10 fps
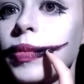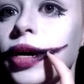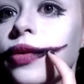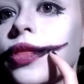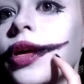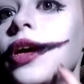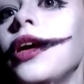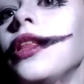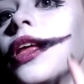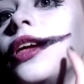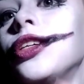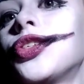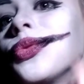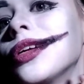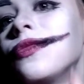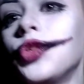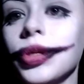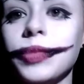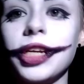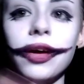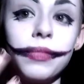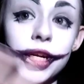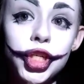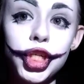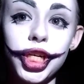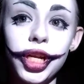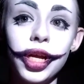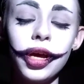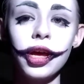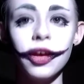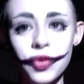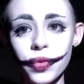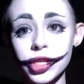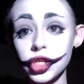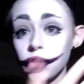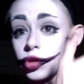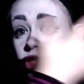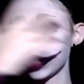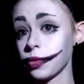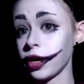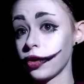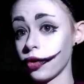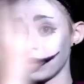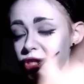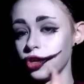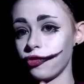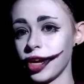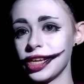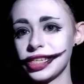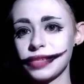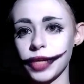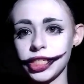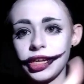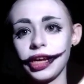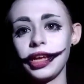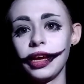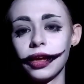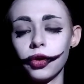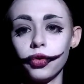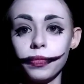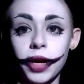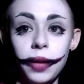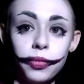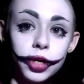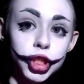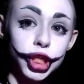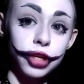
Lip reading: and let it sort of drip down my chin. If you want to, you can spray it across your face by taking an old paintbrush and flick,